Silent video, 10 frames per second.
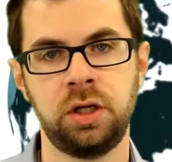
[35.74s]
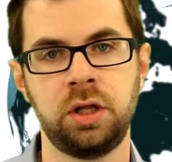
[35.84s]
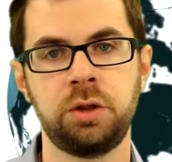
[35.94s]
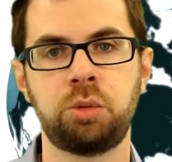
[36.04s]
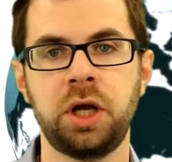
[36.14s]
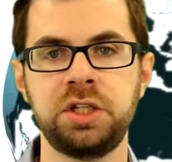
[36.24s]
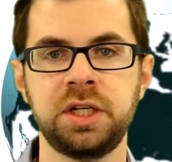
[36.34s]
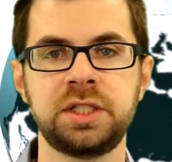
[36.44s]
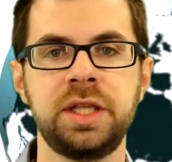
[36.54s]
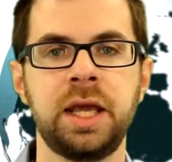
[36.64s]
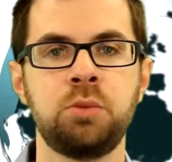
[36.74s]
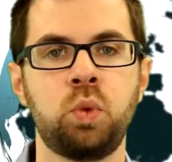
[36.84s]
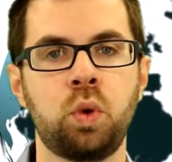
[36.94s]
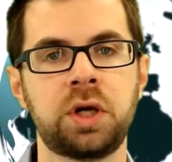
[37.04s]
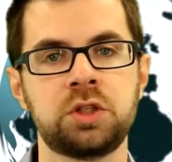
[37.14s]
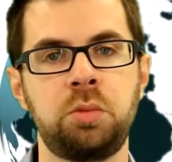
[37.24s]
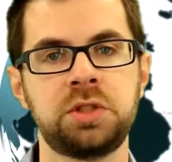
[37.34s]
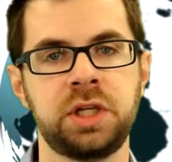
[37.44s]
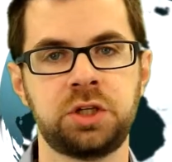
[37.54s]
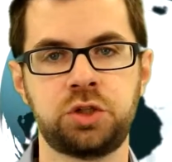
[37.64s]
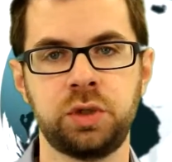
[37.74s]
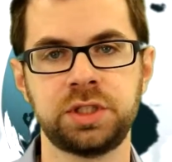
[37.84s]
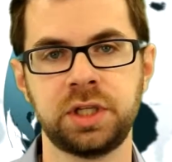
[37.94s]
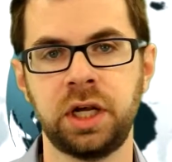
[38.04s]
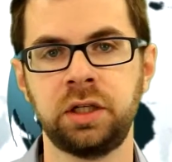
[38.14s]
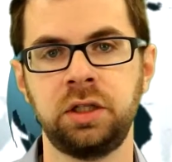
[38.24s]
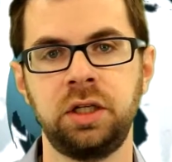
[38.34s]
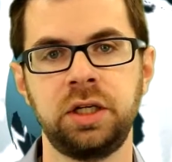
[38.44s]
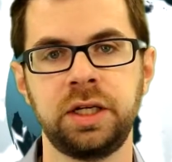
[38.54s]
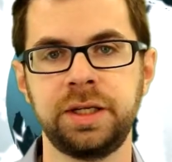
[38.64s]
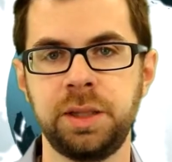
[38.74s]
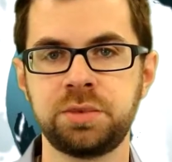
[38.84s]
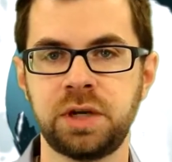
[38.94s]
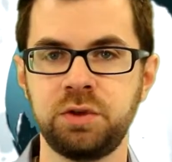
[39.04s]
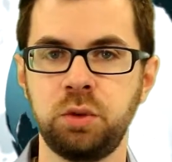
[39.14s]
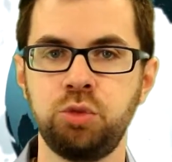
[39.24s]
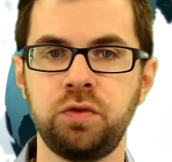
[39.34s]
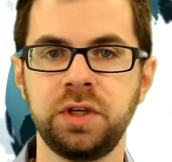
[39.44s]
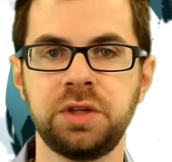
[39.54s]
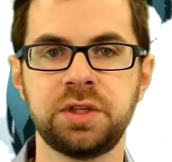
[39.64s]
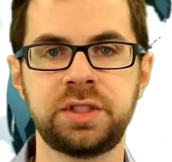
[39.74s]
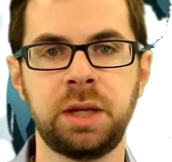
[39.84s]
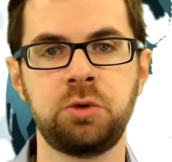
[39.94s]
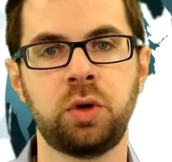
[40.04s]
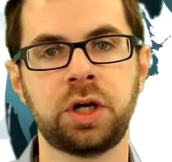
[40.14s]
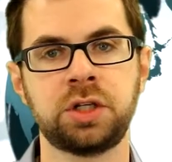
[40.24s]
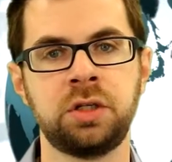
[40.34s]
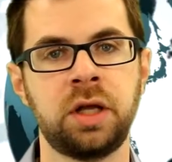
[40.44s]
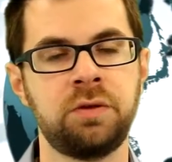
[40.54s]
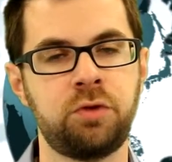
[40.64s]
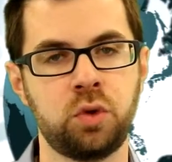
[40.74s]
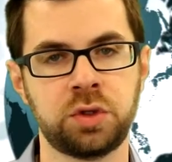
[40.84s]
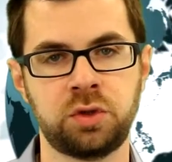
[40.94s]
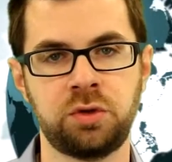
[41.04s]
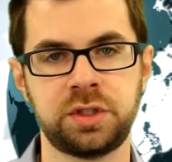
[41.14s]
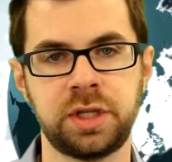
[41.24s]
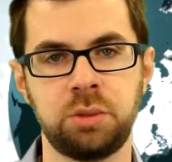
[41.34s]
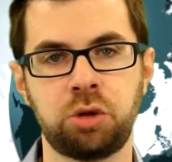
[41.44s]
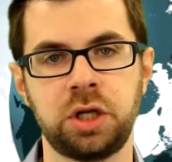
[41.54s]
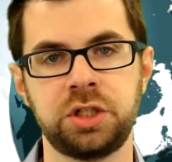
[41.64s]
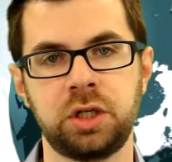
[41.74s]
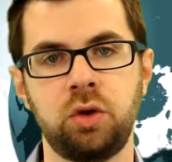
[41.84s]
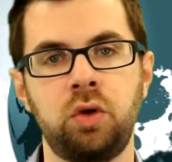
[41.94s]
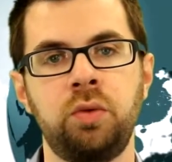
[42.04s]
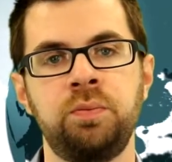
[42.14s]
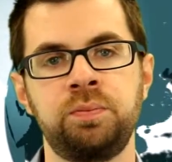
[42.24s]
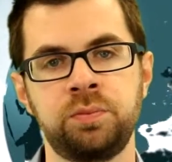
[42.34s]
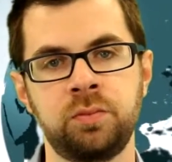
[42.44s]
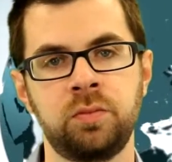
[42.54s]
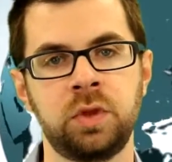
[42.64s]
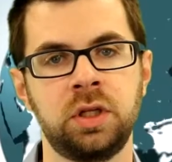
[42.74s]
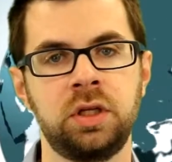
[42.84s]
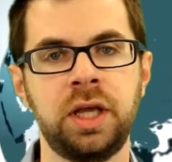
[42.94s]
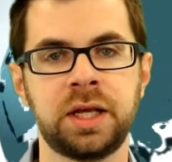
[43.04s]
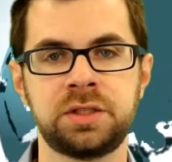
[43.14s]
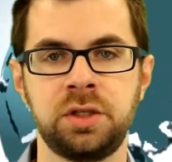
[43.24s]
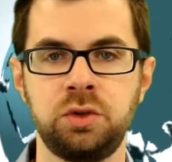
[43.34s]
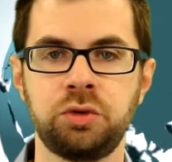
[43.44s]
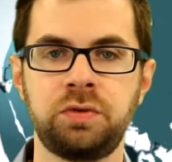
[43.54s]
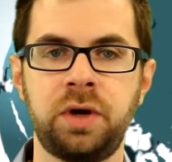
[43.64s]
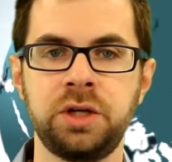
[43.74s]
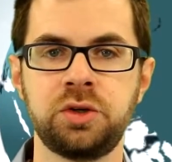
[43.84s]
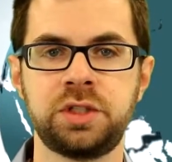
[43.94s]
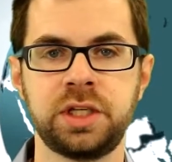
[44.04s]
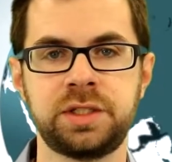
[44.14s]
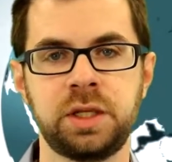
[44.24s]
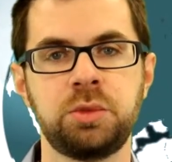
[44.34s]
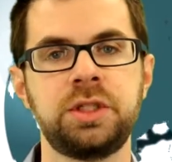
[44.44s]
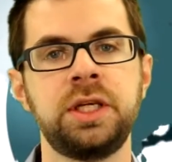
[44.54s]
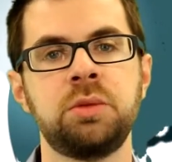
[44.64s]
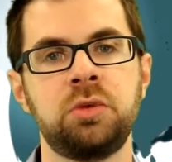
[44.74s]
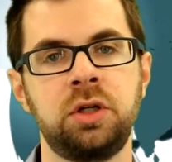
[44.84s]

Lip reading: The project's name works almost like a street sign. It keeps everyone moving in the same direction and focused on the same project goal. Next, you'll define your Six Sigma team.